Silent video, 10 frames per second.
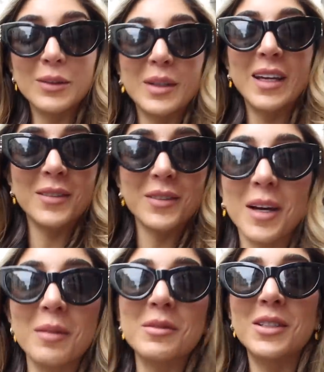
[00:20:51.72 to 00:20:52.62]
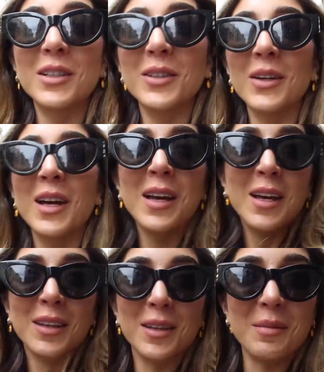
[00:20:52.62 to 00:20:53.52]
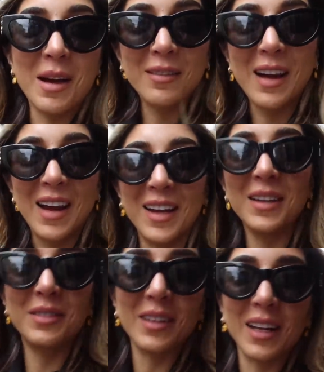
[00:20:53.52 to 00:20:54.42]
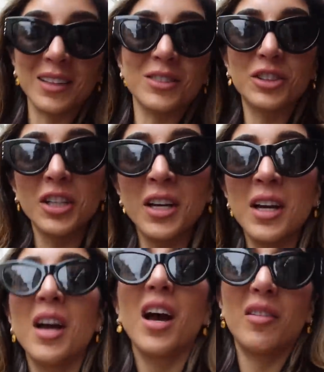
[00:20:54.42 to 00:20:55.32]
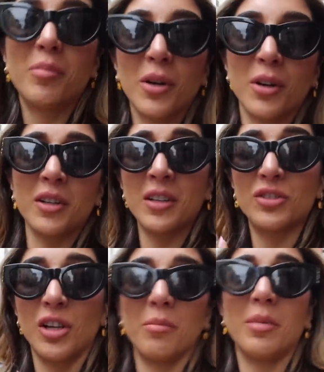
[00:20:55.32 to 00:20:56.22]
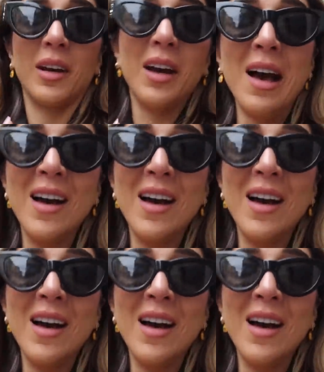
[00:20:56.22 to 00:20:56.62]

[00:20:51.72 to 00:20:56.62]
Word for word: We have come to the Marais for lunch. I've put on a jumper